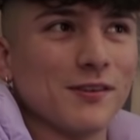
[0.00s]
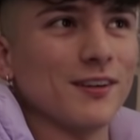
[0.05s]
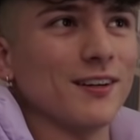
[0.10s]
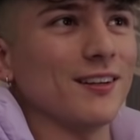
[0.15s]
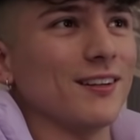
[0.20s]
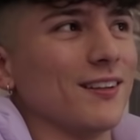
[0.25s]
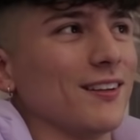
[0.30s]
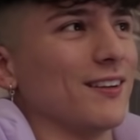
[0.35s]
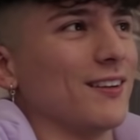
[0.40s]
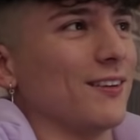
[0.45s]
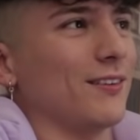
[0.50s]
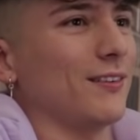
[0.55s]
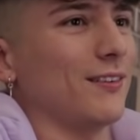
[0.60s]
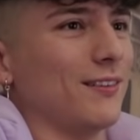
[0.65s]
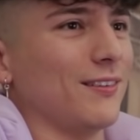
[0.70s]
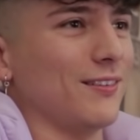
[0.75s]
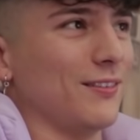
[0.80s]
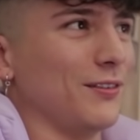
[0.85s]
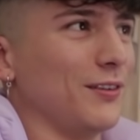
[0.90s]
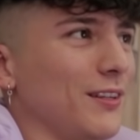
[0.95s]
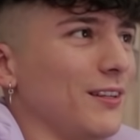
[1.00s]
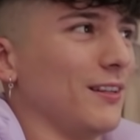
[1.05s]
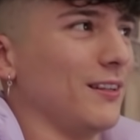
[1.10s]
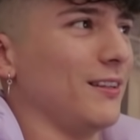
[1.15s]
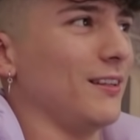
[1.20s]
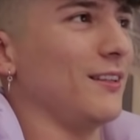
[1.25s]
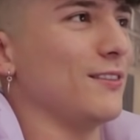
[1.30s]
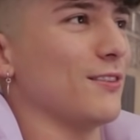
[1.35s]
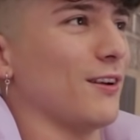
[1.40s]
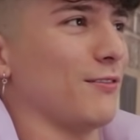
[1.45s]
We're in the
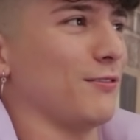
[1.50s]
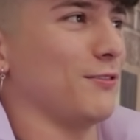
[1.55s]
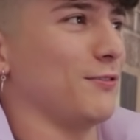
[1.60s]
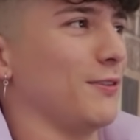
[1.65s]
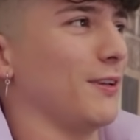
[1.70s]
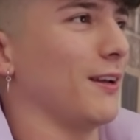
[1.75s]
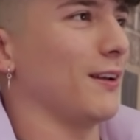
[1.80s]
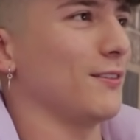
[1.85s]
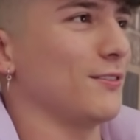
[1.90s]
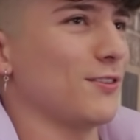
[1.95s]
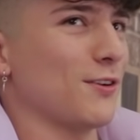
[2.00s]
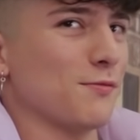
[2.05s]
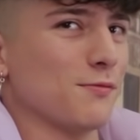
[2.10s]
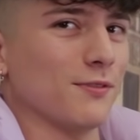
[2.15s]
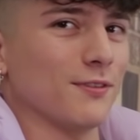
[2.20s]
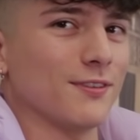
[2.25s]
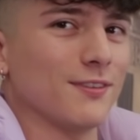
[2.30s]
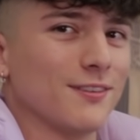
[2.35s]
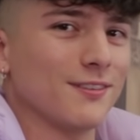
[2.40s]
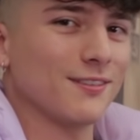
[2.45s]
dean's office. We got in trouble.